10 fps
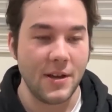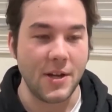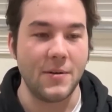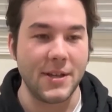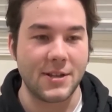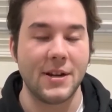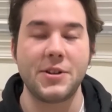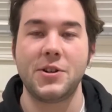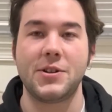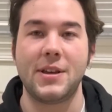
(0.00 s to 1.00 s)
You know, it's
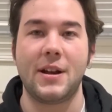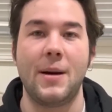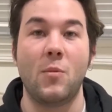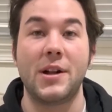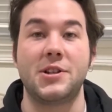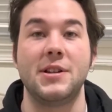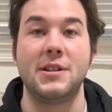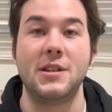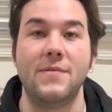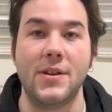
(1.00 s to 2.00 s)
not just that I'm watching
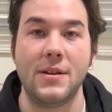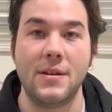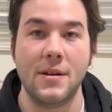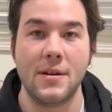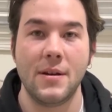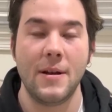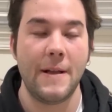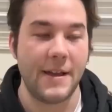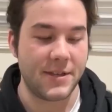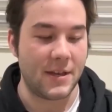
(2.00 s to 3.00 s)
TV.
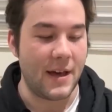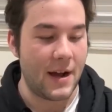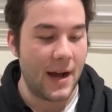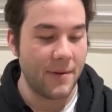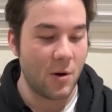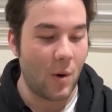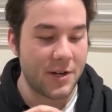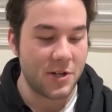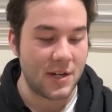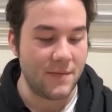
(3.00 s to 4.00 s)
It's that I'm going to
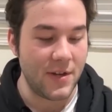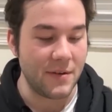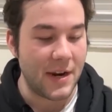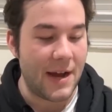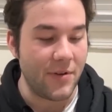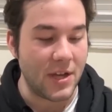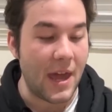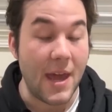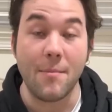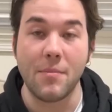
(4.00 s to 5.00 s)
watch TV, I'm going to have a
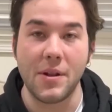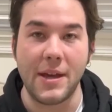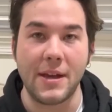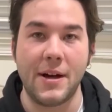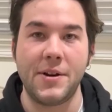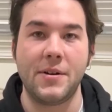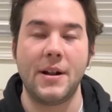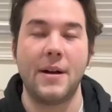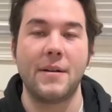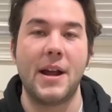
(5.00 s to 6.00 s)
game playing under
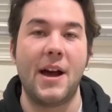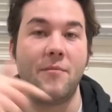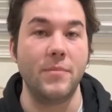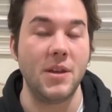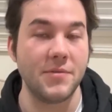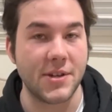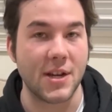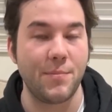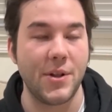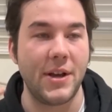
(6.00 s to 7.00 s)
it, I'm going to have
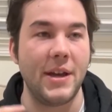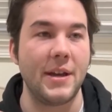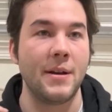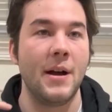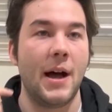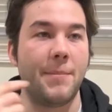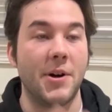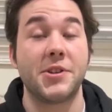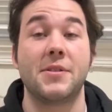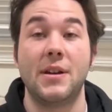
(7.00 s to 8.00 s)
music playing, I'm
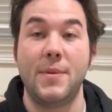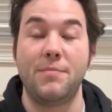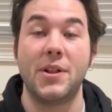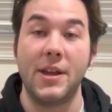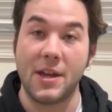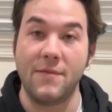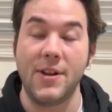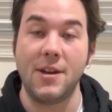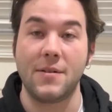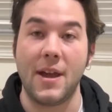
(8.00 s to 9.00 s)
also going to be playing a
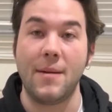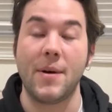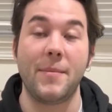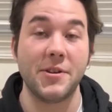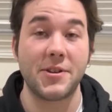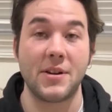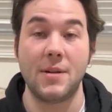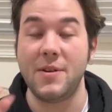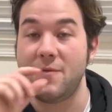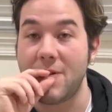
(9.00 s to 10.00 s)
video game, I'm also going to
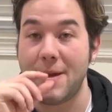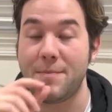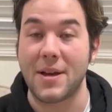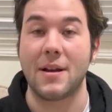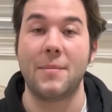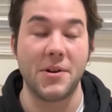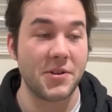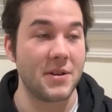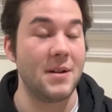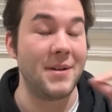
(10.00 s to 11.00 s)
be vaping, I'm
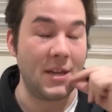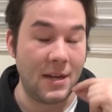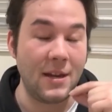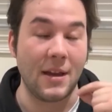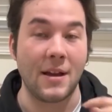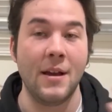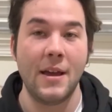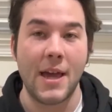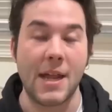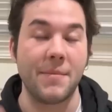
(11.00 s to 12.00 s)
also going to be eating,
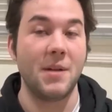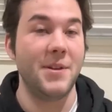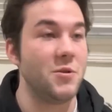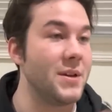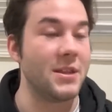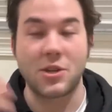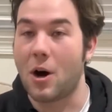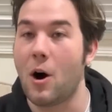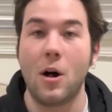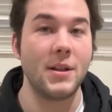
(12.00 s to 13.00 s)
and I'm going to be doing this
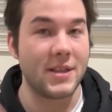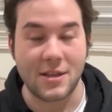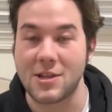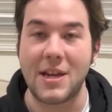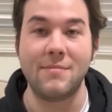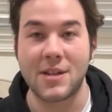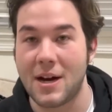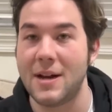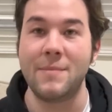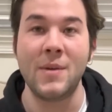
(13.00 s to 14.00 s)
all at the same
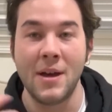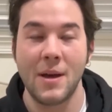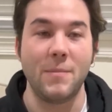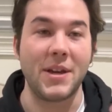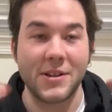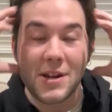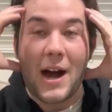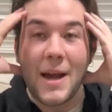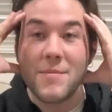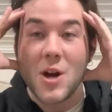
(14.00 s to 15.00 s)
time because
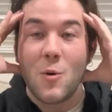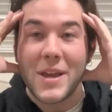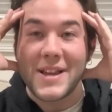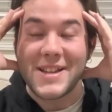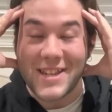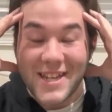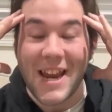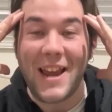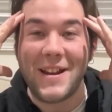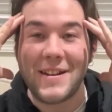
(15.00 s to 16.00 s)
I'm going
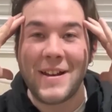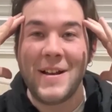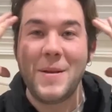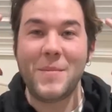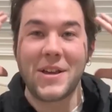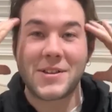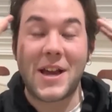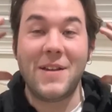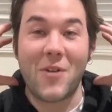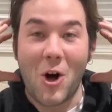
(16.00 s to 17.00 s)
insane, because
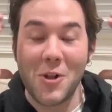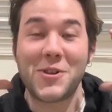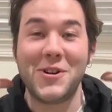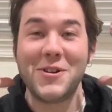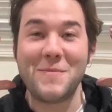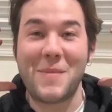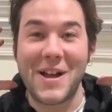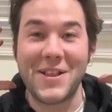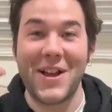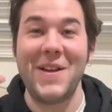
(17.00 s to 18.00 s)
I have altered
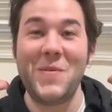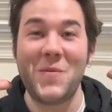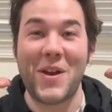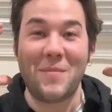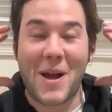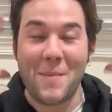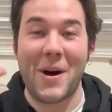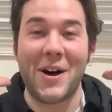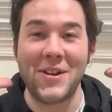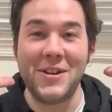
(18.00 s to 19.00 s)
my life and my
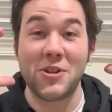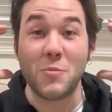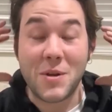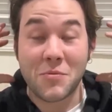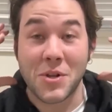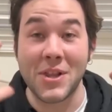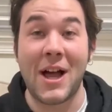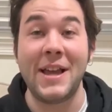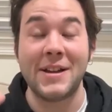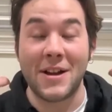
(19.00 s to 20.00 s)
body to be
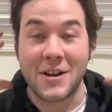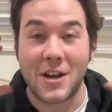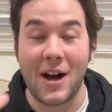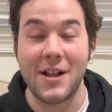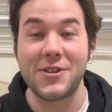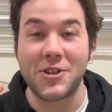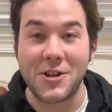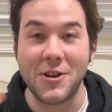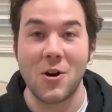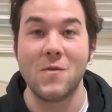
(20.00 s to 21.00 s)
reliant on
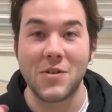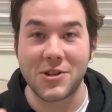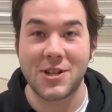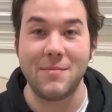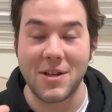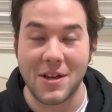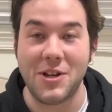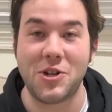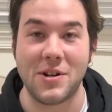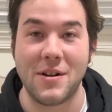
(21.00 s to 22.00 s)
constant
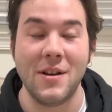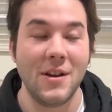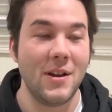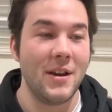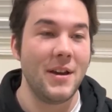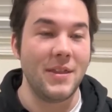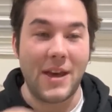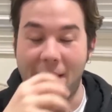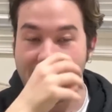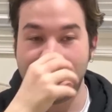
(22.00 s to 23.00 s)
overstimulation
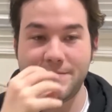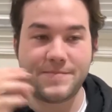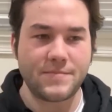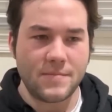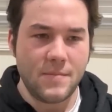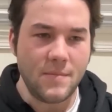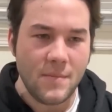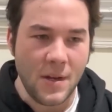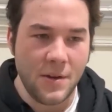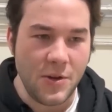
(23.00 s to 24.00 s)
that
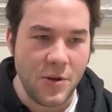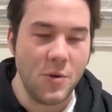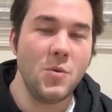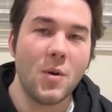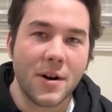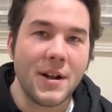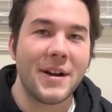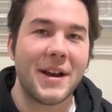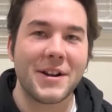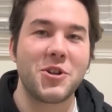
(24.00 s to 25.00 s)
you are
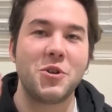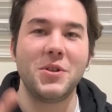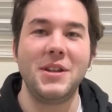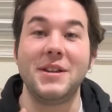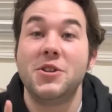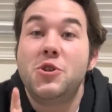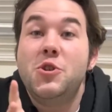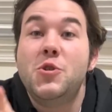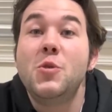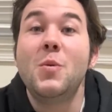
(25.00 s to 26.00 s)
not actually
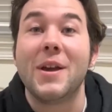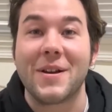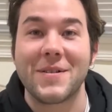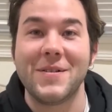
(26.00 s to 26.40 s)
doing.